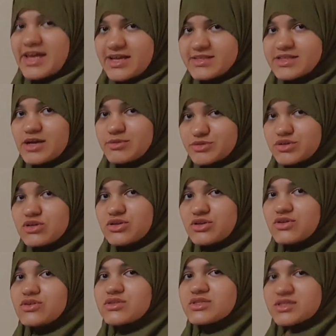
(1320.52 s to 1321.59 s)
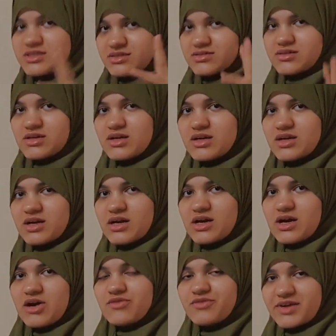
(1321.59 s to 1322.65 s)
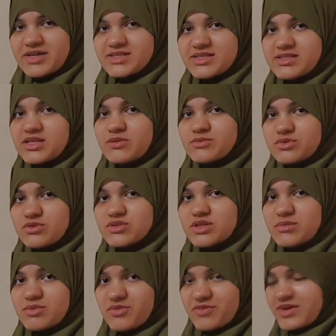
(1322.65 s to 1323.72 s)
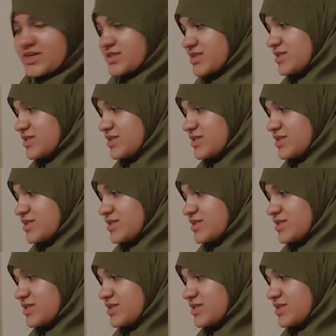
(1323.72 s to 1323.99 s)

the absolute of x, the absolute number of x.